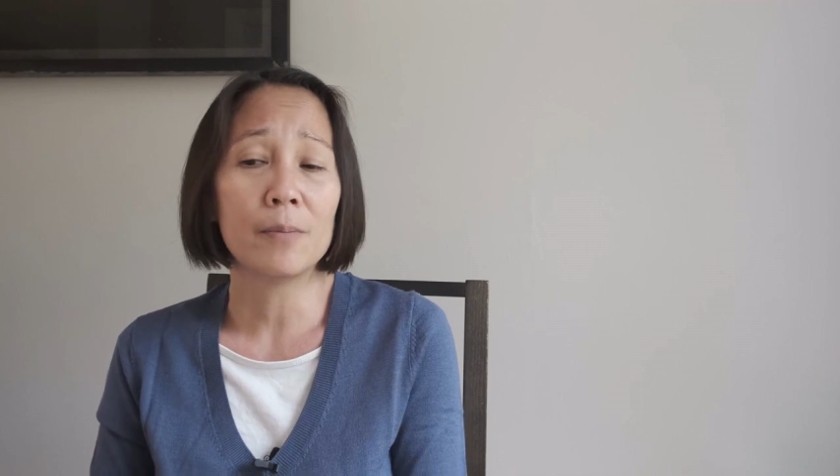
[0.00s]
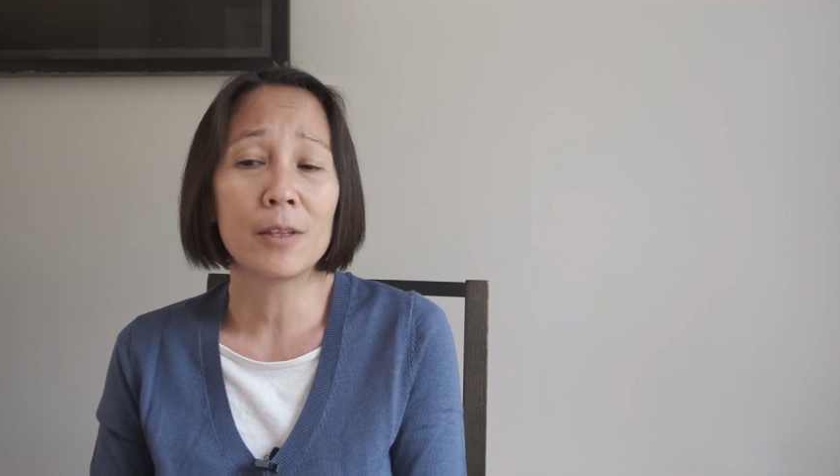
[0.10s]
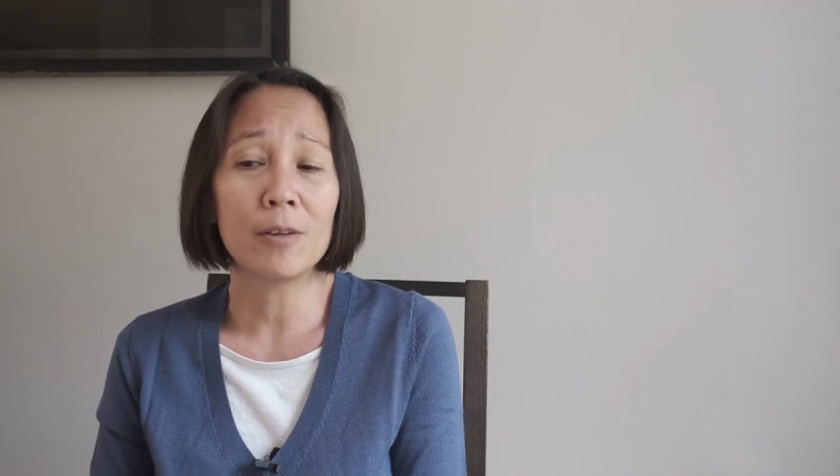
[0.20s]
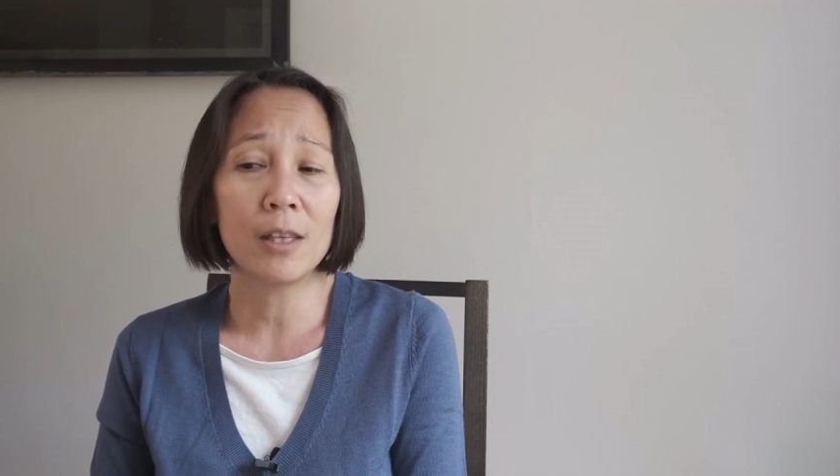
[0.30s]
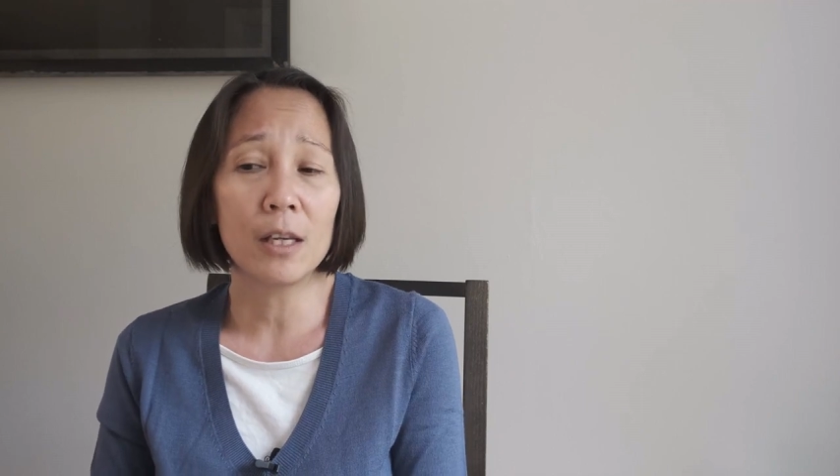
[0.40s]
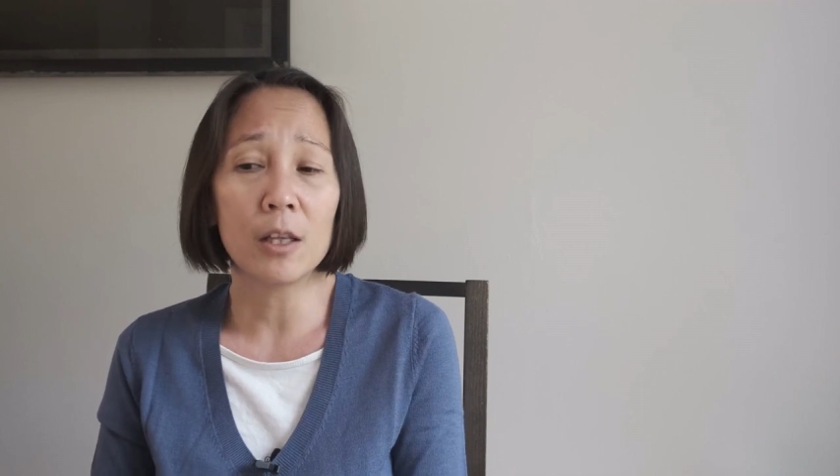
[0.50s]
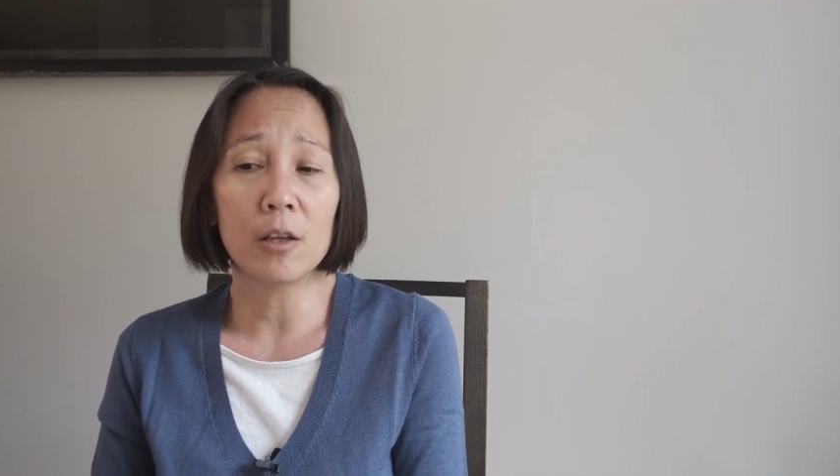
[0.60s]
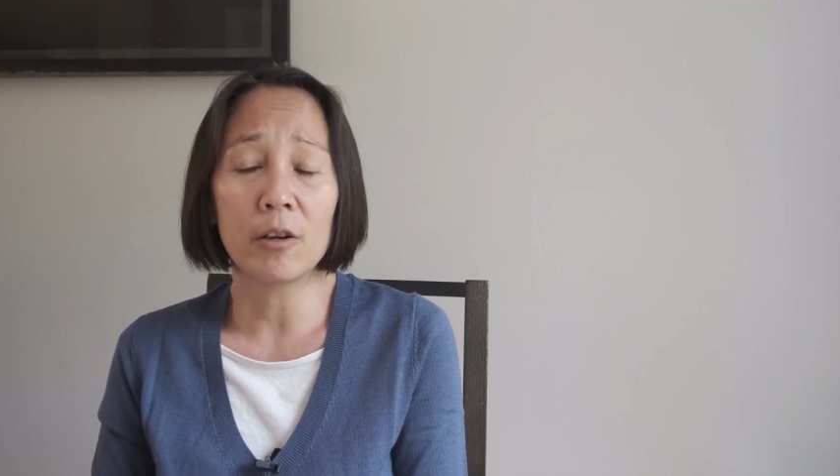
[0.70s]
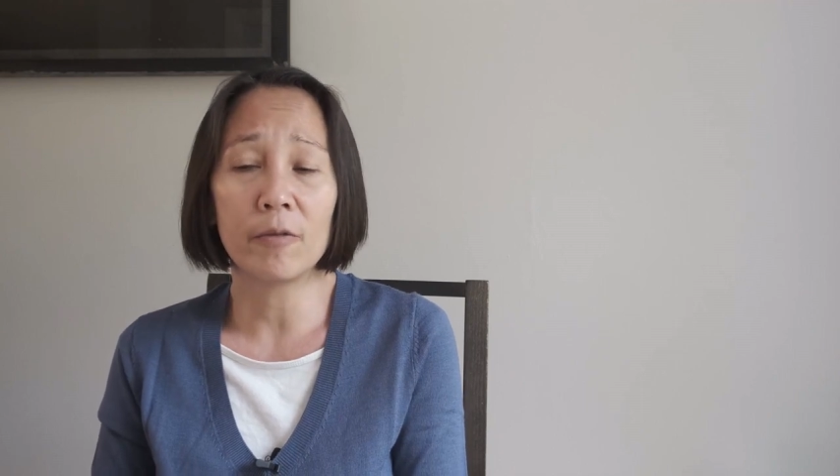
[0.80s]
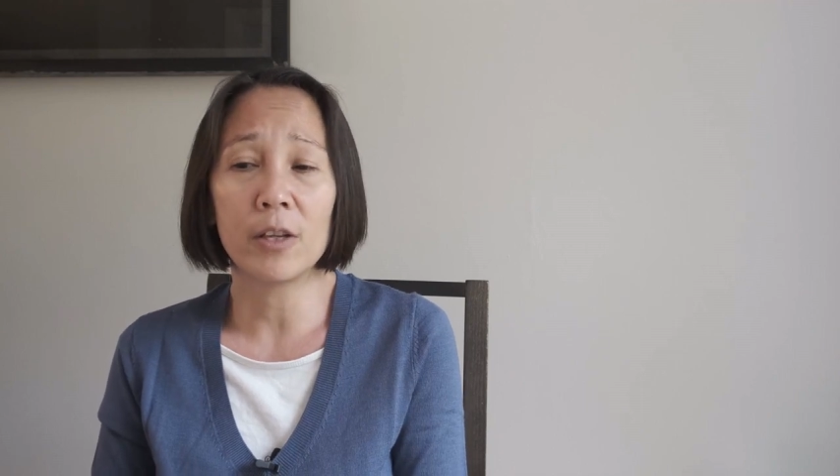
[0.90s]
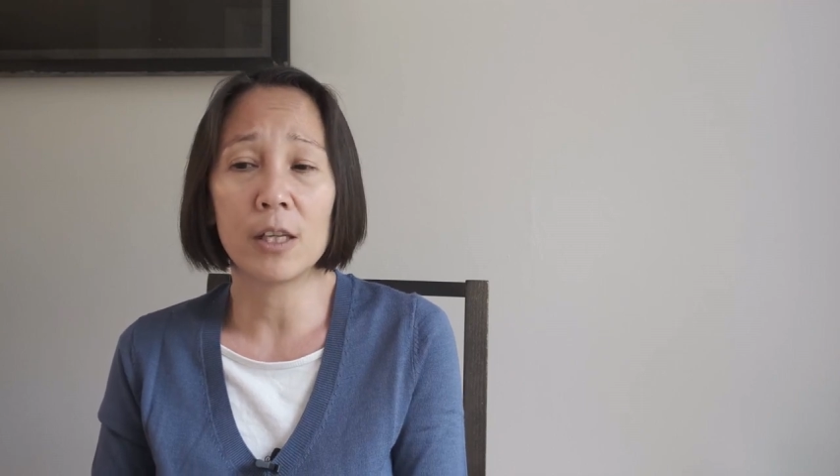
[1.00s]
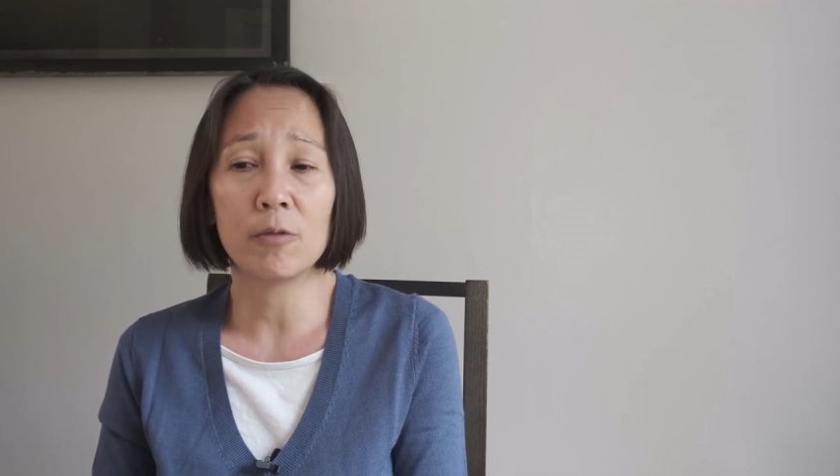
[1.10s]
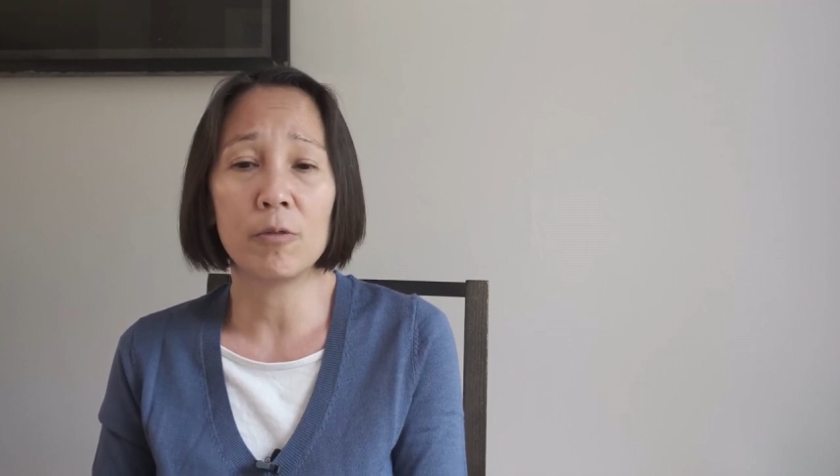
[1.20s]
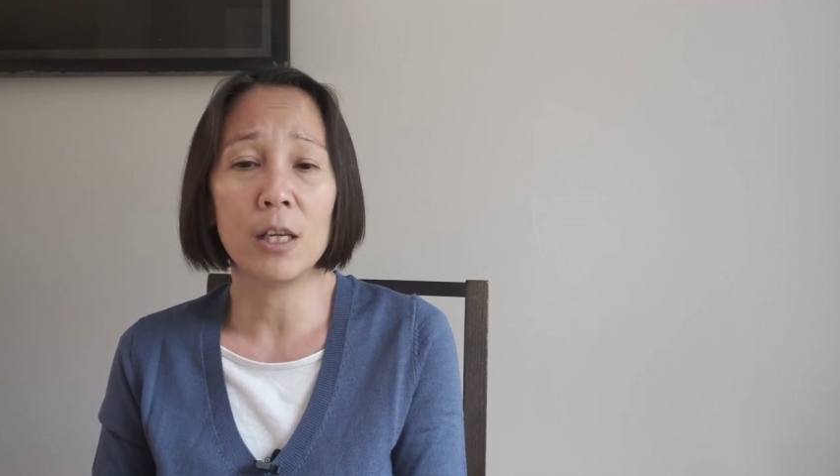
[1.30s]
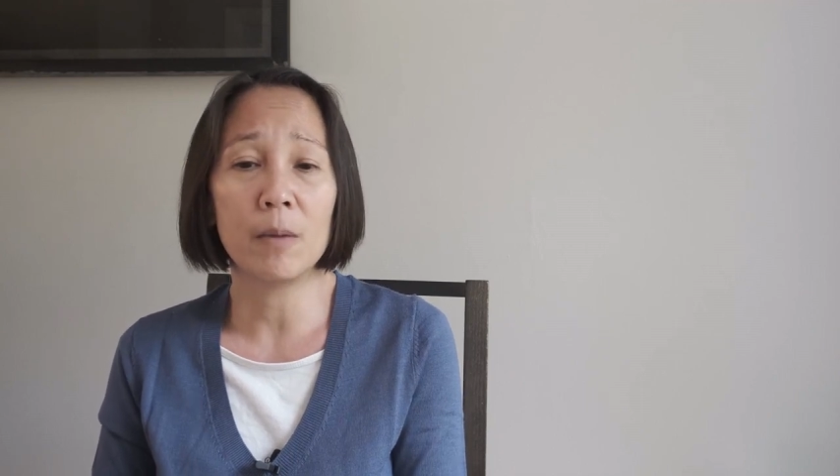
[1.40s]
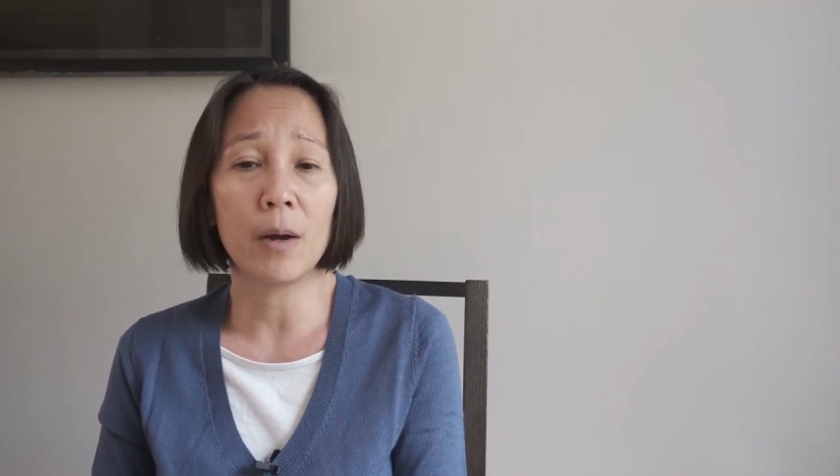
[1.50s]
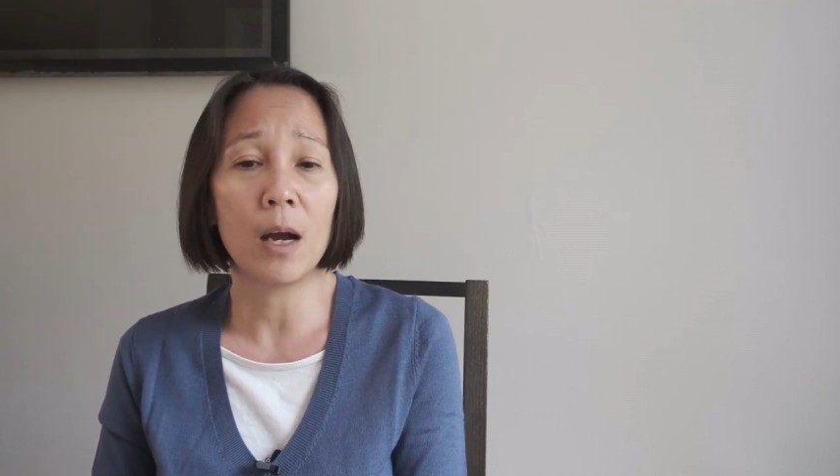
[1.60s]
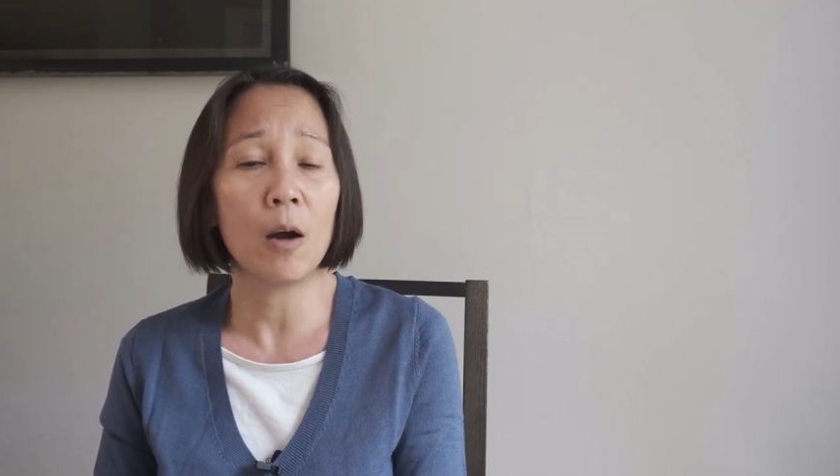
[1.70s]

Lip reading: So I think a lot of it is really about